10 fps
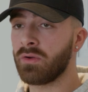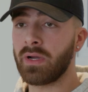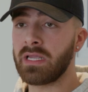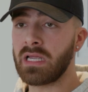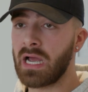
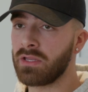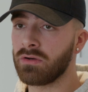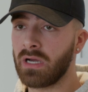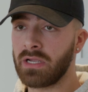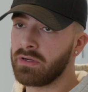away at
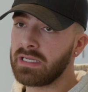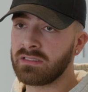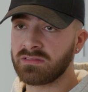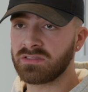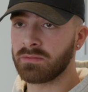your
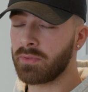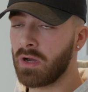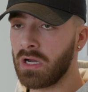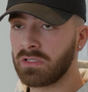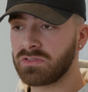heating system
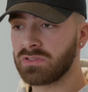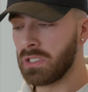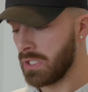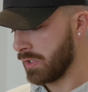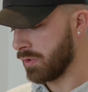parts.
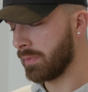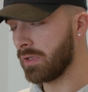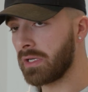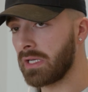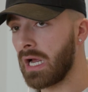You'll be
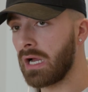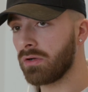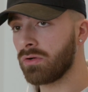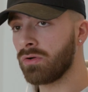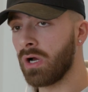looking at
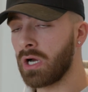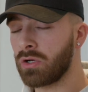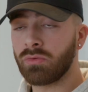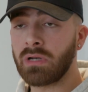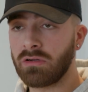
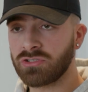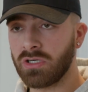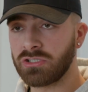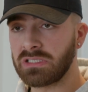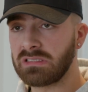call-out
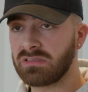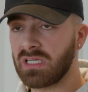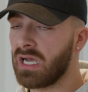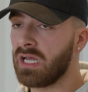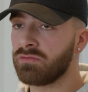charges
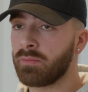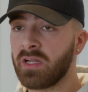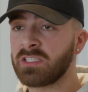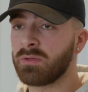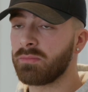and
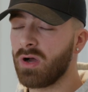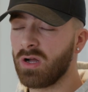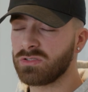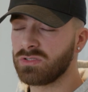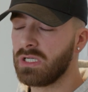replacement
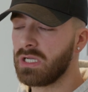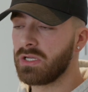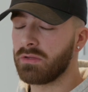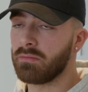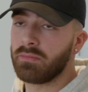parts,
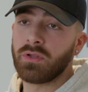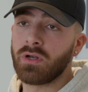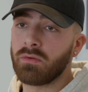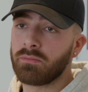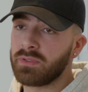you
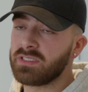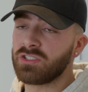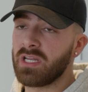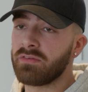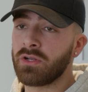know,
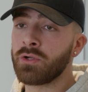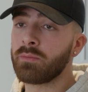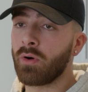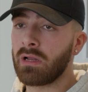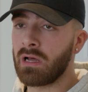potentially even a new
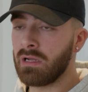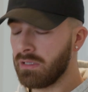boiler.